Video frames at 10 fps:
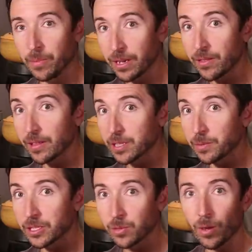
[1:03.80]
big thing that's
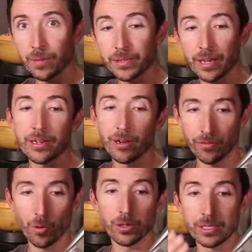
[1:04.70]
been swapped out here,
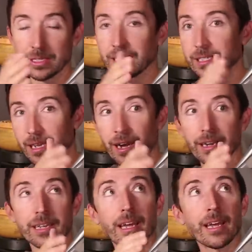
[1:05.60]
of course, is the
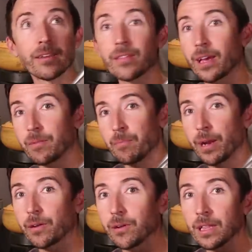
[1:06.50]
stock and that
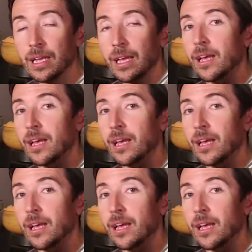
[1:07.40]
barrel.